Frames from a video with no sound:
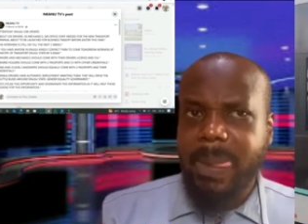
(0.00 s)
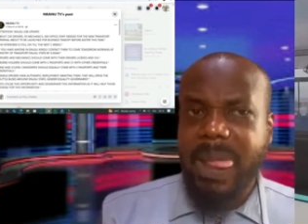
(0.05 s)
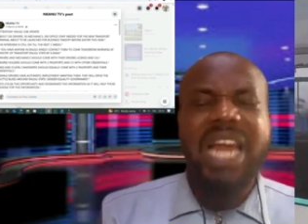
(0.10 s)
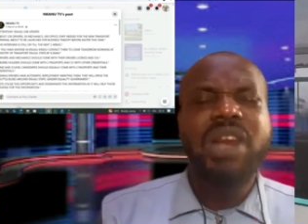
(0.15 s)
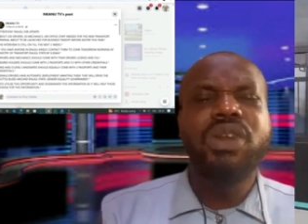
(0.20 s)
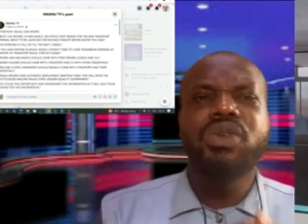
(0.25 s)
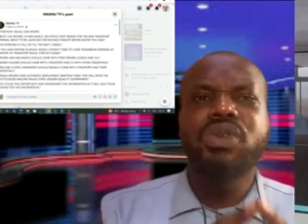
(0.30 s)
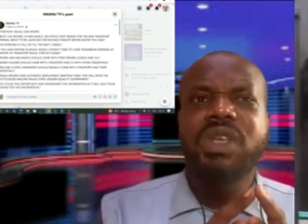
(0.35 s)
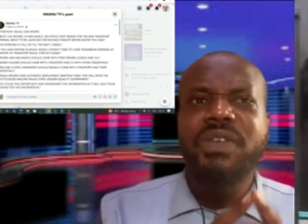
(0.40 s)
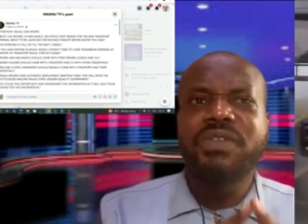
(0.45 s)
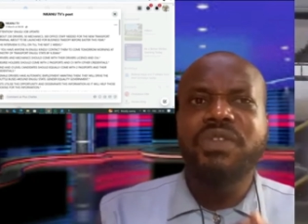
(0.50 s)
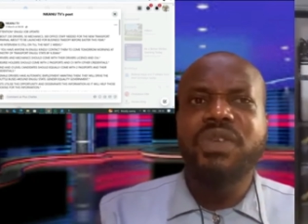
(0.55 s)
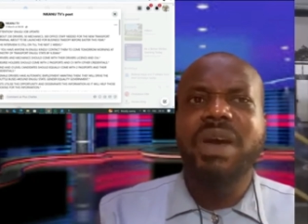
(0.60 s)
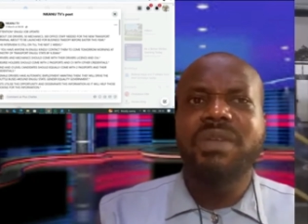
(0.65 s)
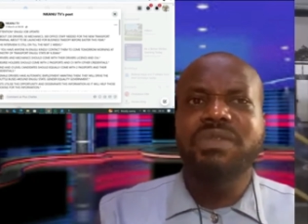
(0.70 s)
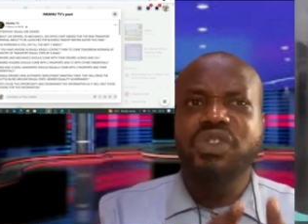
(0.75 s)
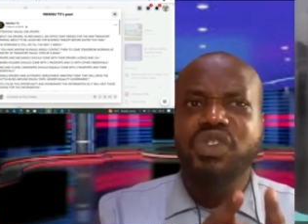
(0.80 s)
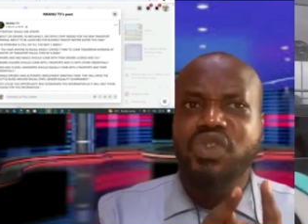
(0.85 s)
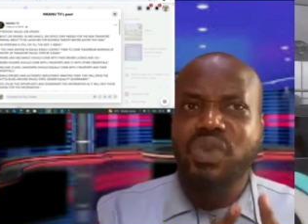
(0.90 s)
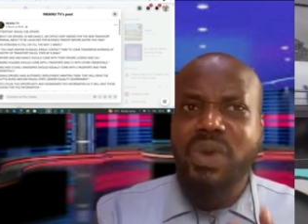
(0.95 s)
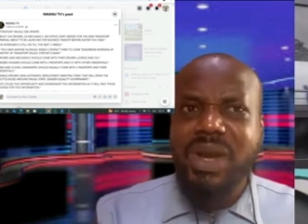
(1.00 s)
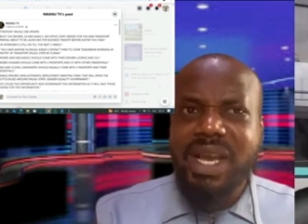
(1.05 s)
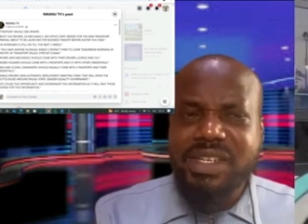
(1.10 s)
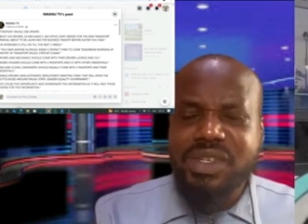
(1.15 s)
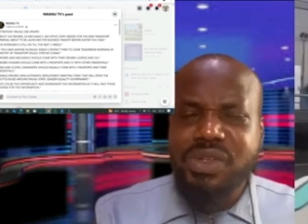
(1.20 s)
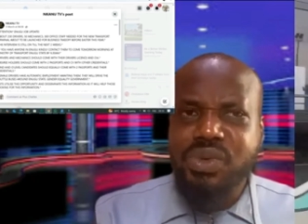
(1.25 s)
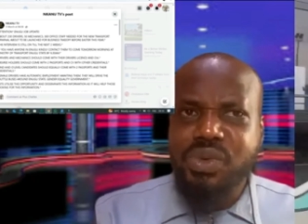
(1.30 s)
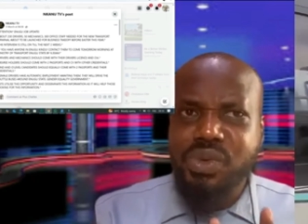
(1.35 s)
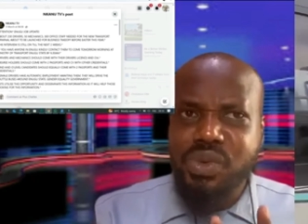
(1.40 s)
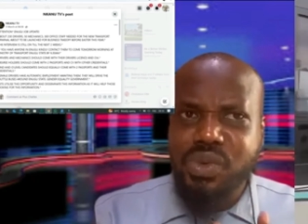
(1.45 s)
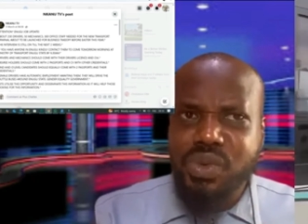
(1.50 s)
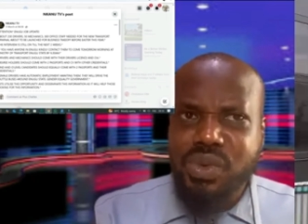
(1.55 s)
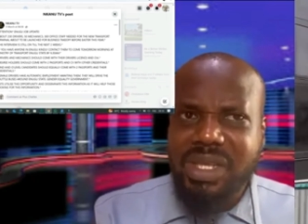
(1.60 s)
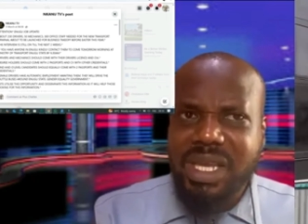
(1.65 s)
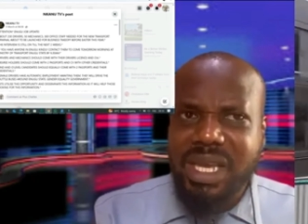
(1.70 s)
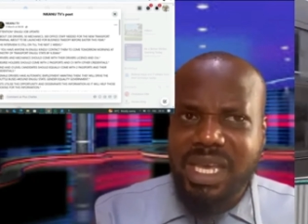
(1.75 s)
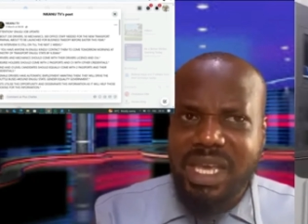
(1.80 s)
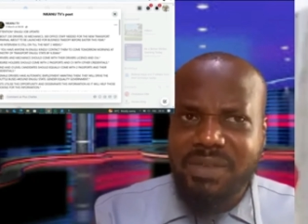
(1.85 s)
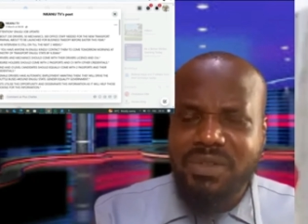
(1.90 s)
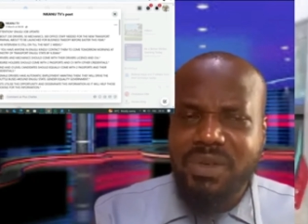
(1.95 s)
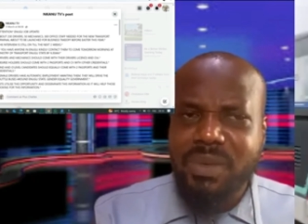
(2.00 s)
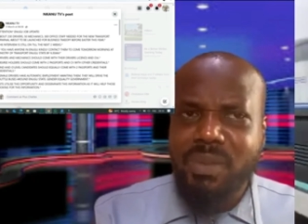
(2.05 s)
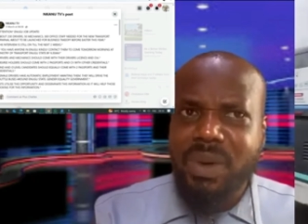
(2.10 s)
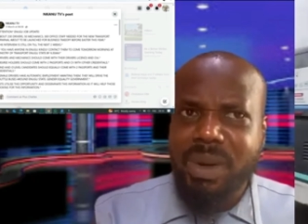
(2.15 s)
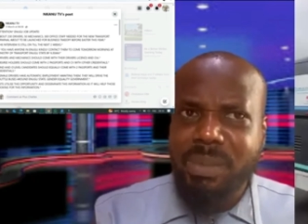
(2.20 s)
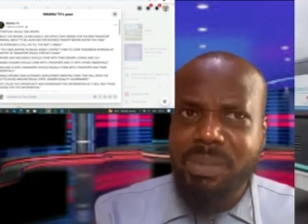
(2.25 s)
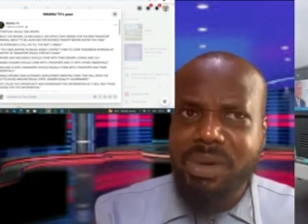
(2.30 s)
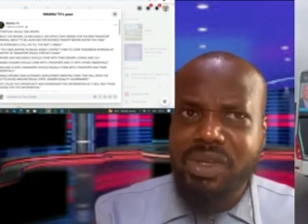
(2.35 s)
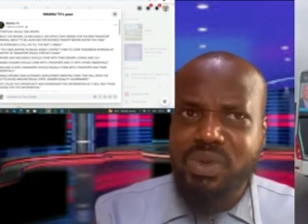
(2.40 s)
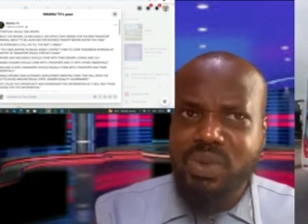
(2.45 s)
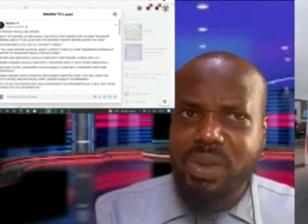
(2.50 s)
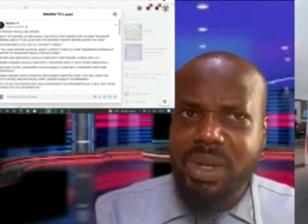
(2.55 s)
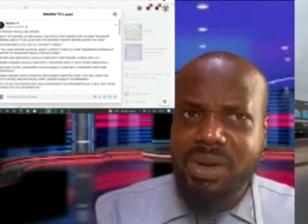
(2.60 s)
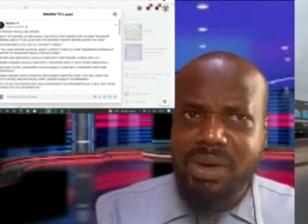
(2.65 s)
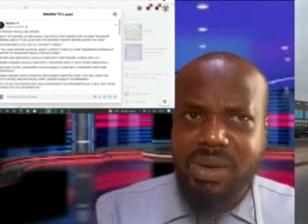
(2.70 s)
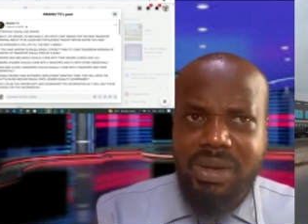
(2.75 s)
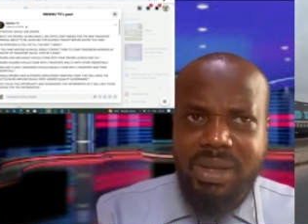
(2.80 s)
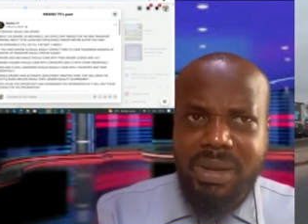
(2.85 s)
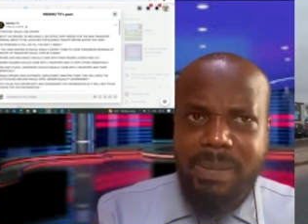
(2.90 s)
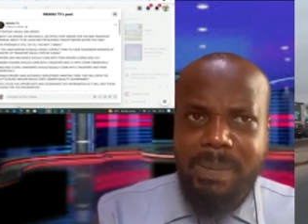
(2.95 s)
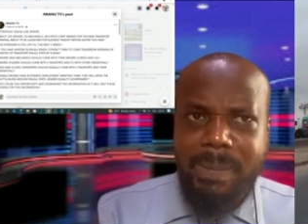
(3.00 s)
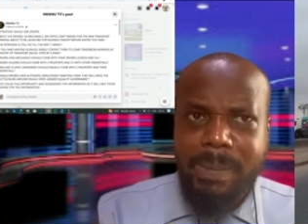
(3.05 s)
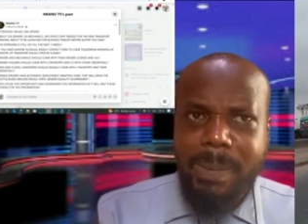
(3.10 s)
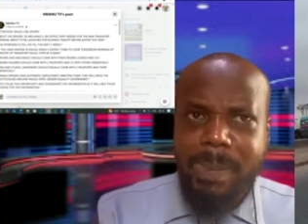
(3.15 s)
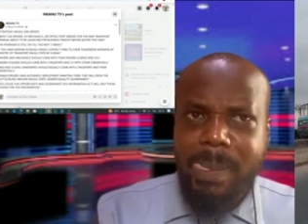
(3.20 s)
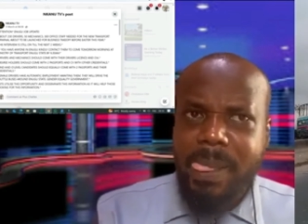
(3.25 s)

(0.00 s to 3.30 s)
I don't know if you have tried to use keke from one place to another.